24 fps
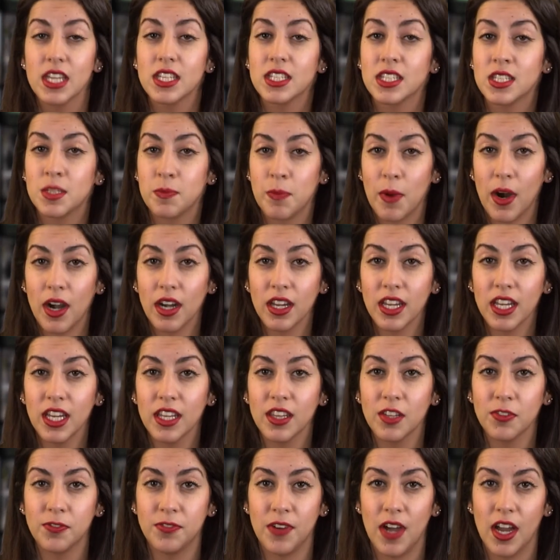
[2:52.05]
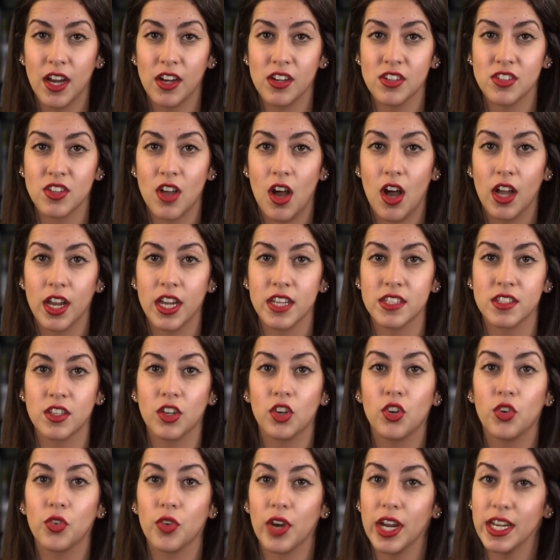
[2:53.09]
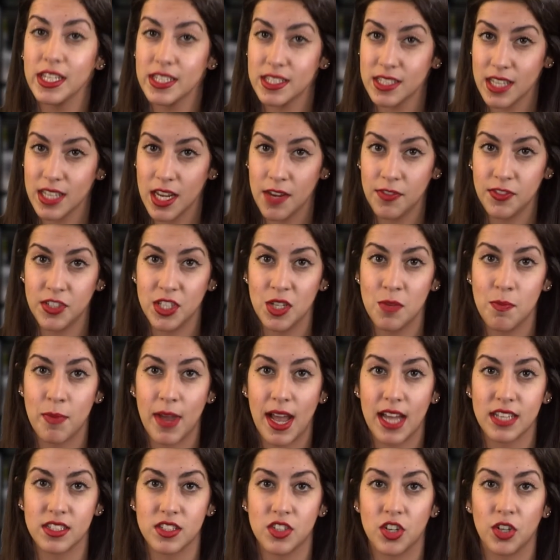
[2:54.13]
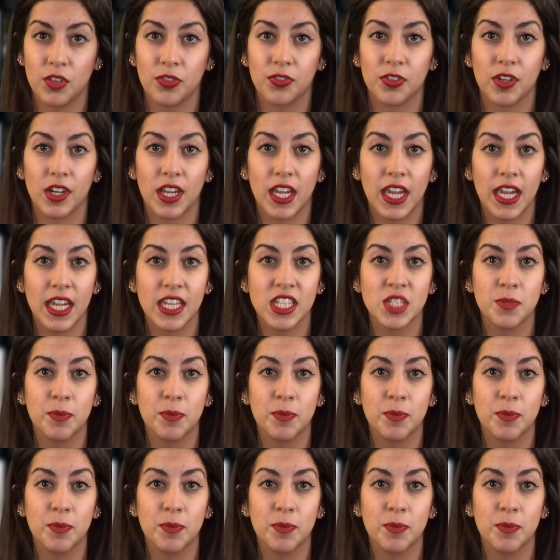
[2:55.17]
Sparky the fire dog is a great safety ambassador for kids,